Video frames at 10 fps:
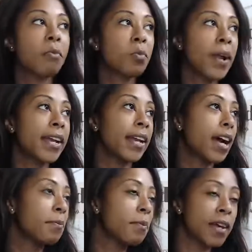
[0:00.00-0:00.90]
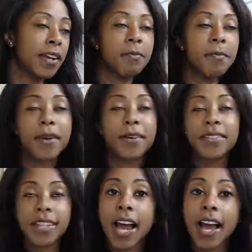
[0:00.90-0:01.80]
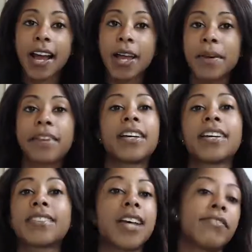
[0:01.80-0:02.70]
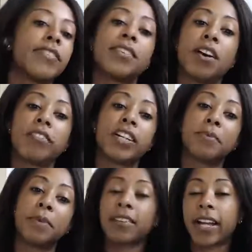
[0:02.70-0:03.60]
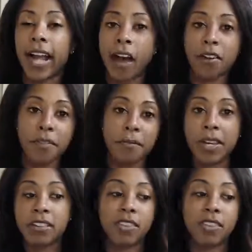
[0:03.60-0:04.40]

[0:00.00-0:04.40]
waking up and being on my own time, and like Stefan already being like out on the beach,